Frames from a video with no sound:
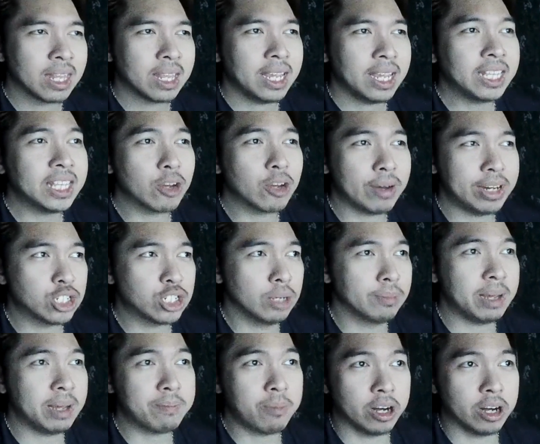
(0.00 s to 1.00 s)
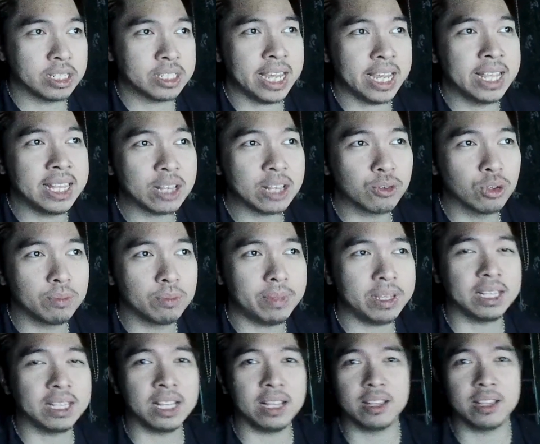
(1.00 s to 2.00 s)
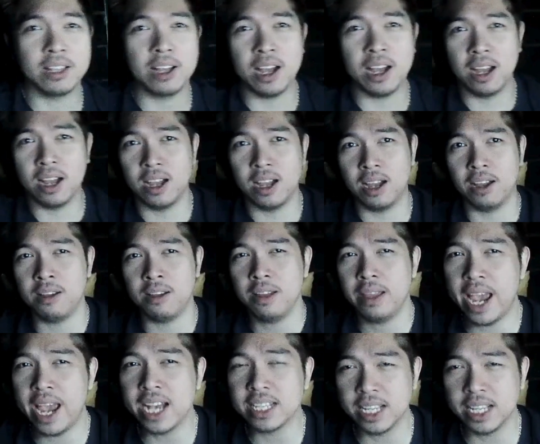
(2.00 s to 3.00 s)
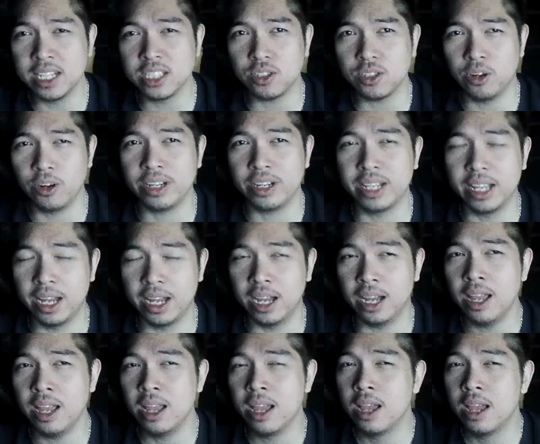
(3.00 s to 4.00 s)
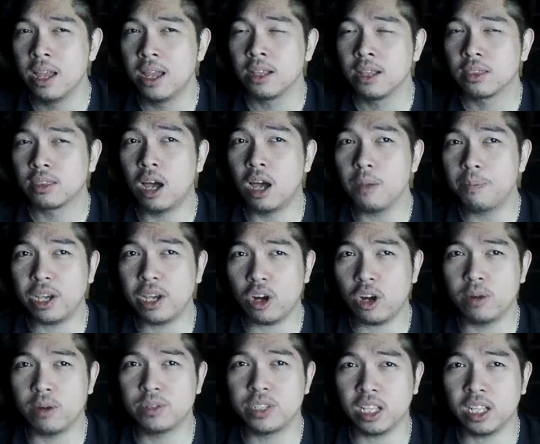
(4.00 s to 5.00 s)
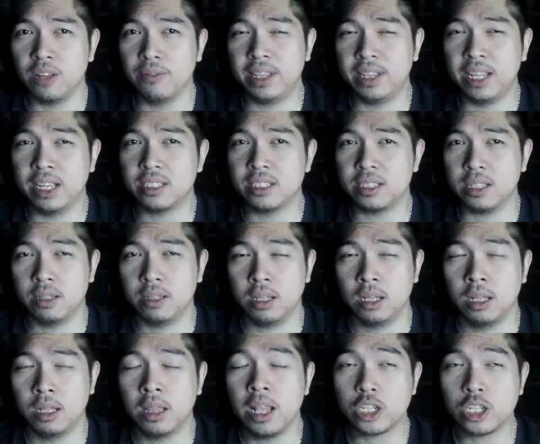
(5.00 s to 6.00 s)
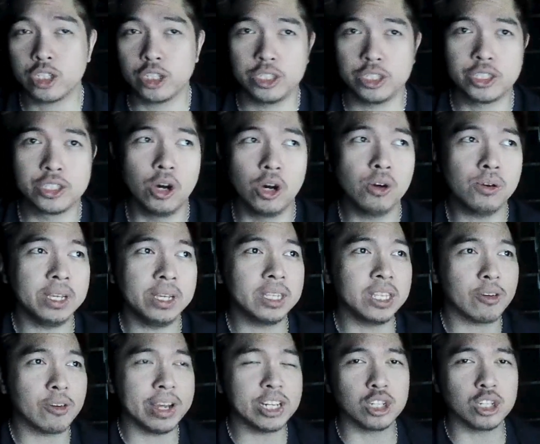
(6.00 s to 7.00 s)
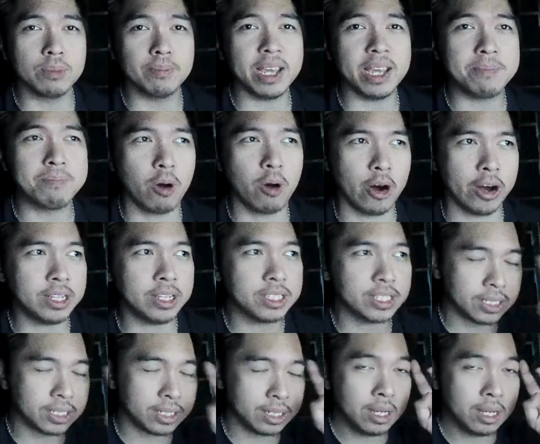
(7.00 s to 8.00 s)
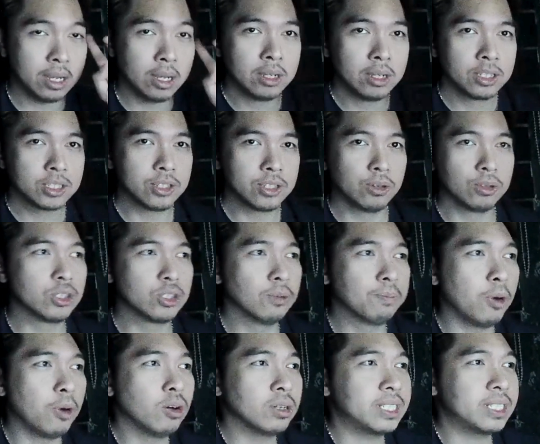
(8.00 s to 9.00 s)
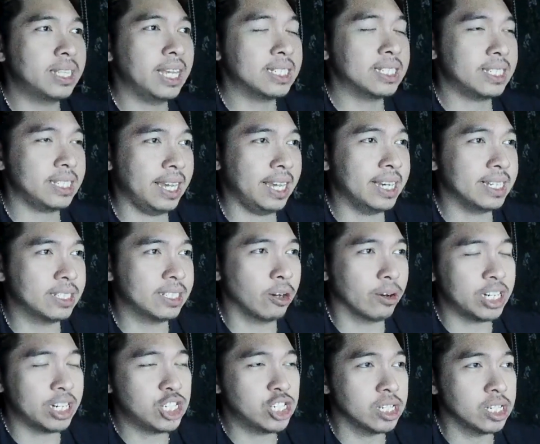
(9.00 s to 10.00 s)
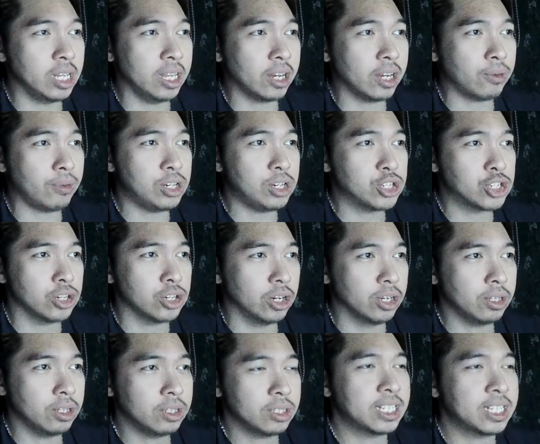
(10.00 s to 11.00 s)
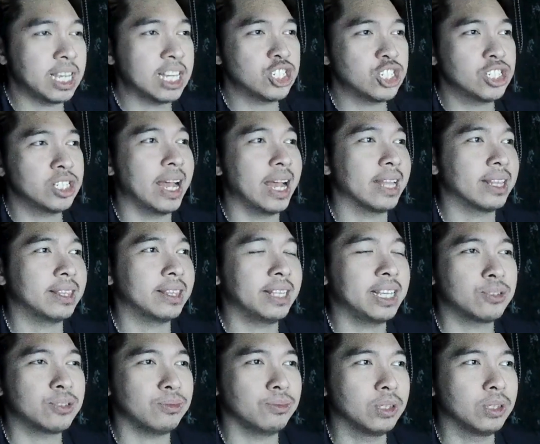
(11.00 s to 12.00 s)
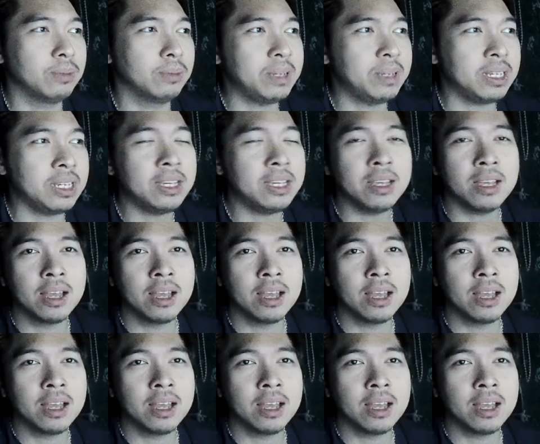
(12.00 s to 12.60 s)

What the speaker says: integration by parts. And that would be the essence or the topic or objective of this lecture. So integration by parts. So suppose this is the original equation such that this would be